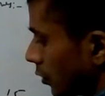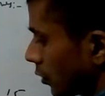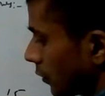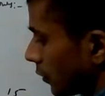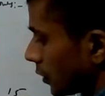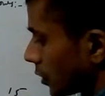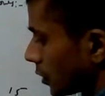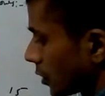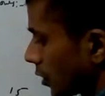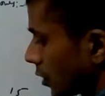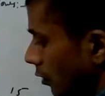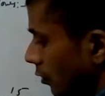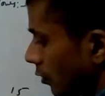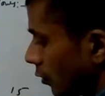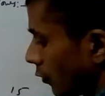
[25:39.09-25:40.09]
7 6 is
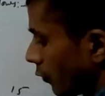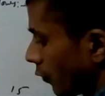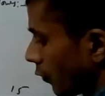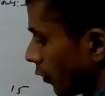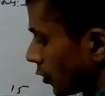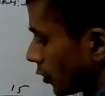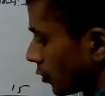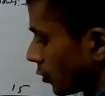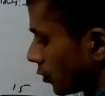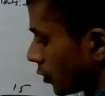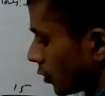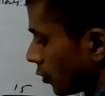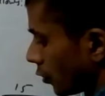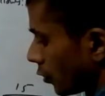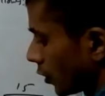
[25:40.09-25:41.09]

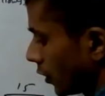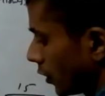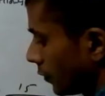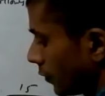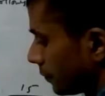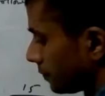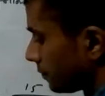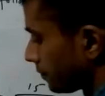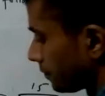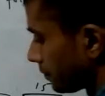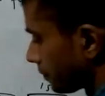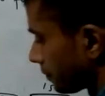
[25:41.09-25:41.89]
42, 0. Okay,